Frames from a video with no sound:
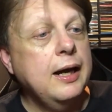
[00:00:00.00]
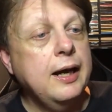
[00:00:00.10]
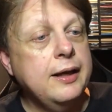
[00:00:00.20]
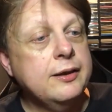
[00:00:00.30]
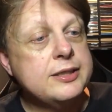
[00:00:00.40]

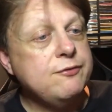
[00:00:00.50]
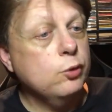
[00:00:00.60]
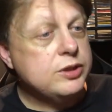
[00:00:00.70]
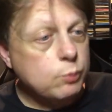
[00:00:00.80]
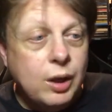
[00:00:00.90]

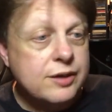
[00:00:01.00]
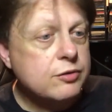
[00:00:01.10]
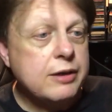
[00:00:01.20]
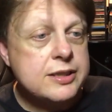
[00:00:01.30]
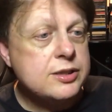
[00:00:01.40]
1941's
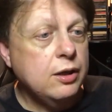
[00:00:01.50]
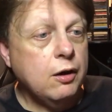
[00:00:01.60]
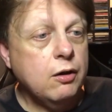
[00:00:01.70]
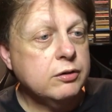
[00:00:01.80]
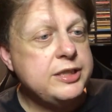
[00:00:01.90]
great
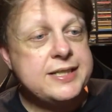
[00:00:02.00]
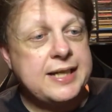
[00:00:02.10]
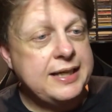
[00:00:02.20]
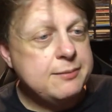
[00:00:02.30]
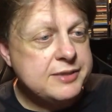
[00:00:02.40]
song. She
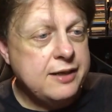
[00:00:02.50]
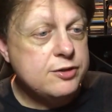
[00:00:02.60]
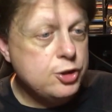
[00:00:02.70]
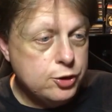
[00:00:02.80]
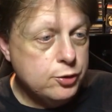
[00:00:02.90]
sang hymns out of
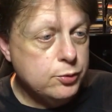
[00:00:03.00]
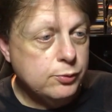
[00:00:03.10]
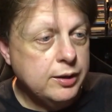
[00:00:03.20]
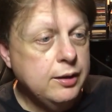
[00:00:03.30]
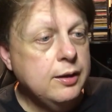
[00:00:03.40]

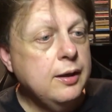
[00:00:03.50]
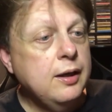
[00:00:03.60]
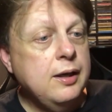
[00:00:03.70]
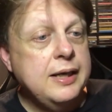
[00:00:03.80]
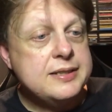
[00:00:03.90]
tune.
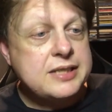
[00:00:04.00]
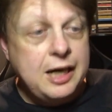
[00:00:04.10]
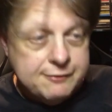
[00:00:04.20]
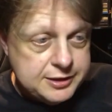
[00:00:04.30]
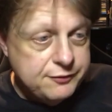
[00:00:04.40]
His
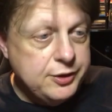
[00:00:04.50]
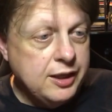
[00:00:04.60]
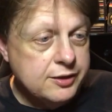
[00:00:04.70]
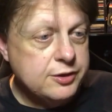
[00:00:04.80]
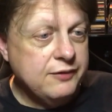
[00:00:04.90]
covers of You
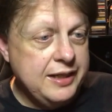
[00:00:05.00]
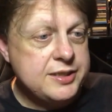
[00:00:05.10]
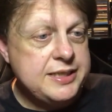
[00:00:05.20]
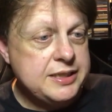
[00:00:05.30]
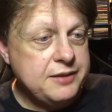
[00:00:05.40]
Can't Do That and
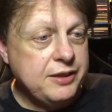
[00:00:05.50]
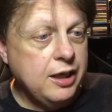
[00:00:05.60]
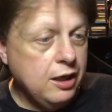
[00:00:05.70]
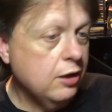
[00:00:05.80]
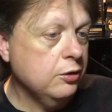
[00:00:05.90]
She's Leaving
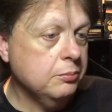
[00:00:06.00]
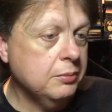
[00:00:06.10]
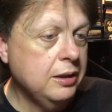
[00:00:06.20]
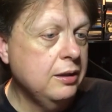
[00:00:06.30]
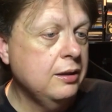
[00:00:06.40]

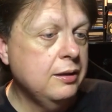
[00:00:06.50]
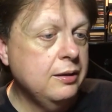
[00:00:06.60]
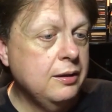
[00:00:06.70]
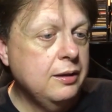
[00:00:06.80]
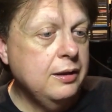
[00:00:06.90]
Home.
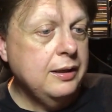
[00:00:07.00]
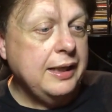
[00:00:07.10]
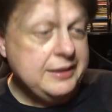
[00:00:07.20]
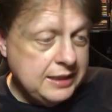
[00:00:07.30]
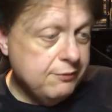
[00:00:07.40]

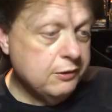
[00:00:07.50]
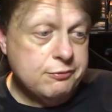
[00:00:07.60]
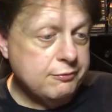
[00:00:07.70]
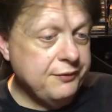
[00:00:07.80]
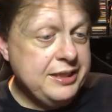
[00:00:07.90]
His cover
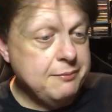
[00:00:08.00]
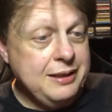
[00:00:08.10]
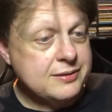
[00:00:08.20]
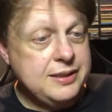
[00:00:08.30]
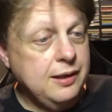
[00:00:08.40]
of River Deep
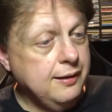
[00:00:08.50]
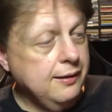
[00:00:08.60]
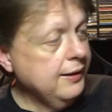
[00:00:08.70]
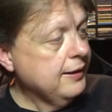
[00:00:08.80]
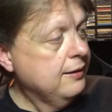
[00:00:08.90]
Mountain
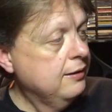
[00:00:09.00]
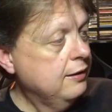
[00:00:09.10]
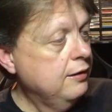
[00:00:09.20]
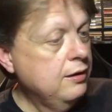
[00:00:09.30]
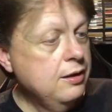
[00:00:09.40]
High.
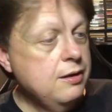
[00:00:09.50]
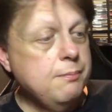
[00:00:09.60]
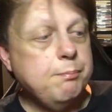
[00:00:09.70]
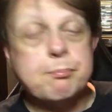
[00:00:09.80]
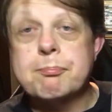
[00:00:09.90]

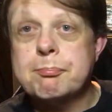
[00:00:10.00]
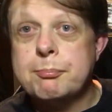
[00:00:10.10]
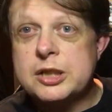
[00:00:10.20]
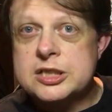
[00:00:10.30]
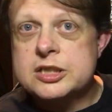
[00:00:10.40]

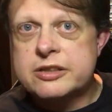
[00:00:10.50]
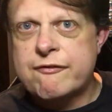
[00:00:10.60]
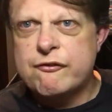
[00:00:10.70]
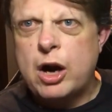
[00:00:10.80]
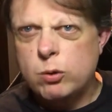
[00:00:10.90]
But it's
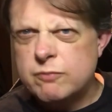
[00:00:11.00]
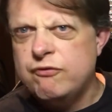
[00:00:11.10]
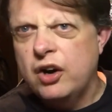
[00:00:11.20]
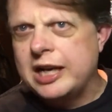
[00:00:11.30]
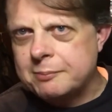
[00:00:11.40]
just the whole
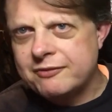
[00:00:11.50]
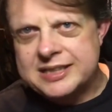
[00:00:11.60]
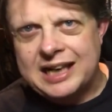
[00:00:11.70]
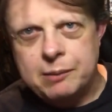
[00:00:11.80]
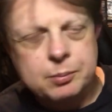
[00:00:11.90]
vibe of
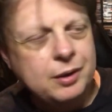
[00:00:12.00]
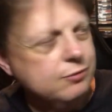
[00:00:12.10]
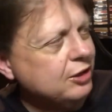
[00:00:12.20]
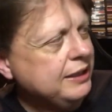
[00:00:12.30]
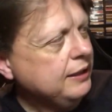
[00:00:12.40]
this album I
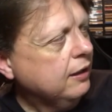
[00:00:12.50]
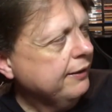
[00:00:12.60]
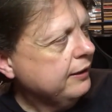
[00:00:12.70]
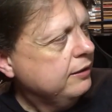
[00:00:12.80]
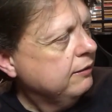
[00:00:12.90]
really
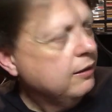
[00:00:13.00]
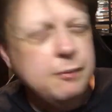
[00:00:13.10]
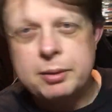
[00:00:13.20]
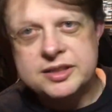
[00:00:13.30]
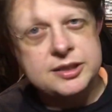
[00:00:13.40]
like.
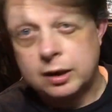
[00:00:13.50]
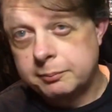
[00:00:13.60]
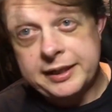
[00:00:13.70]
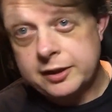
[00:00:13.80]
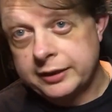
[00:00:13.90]
But so
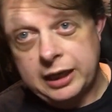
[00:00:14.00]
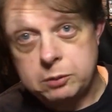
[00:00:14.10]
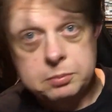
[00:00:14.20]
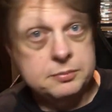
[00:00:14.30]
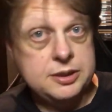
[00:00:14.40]
many good
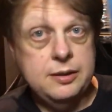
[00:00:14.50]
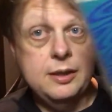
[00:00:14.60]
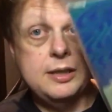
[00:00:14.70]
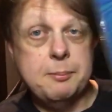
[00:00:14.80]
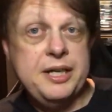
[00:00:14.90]
albums.
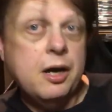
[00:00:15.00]
Number